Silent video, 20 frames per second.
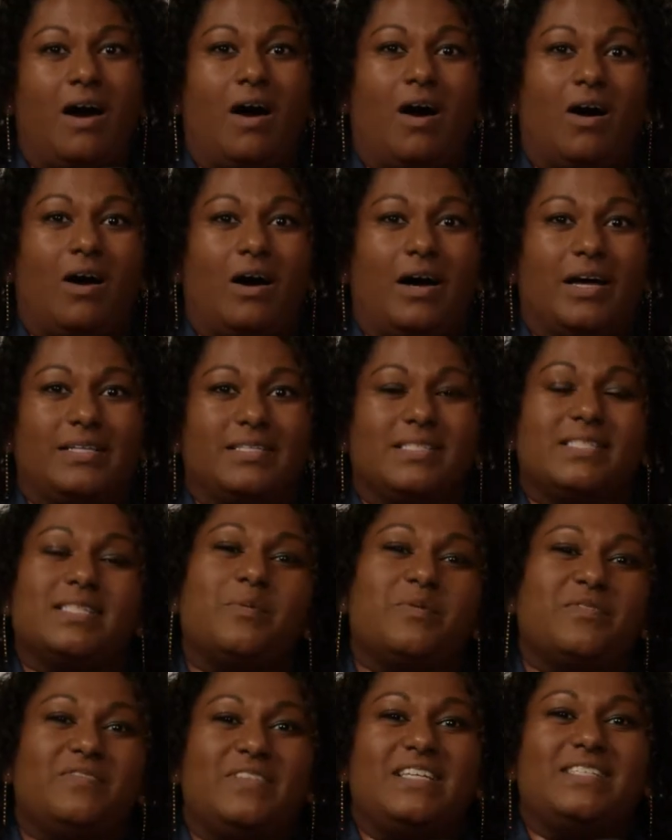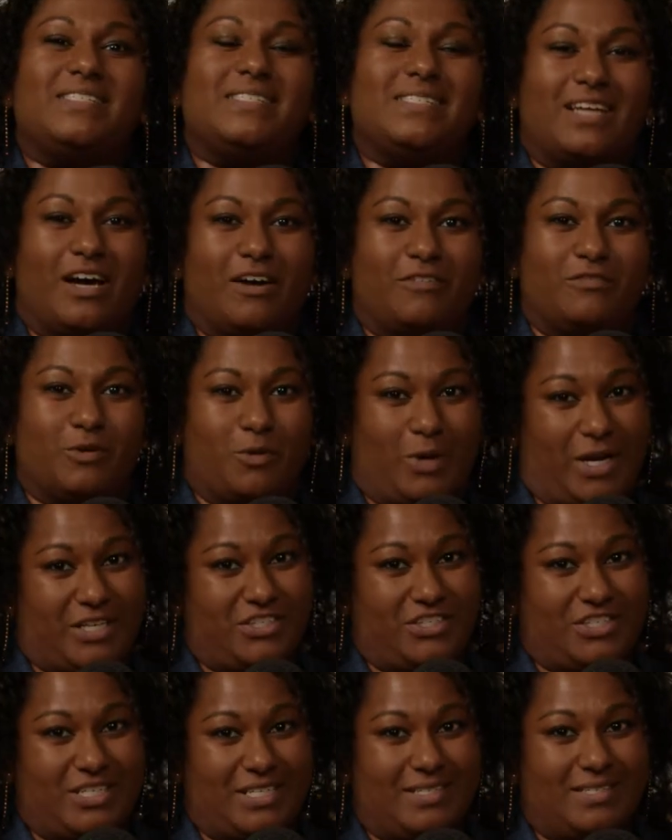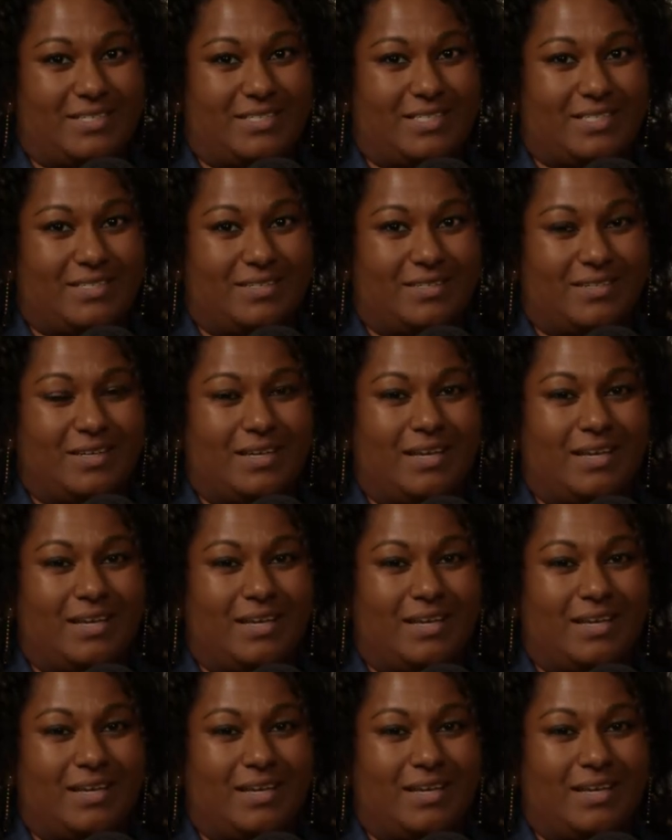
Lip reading: on some of these tough questions.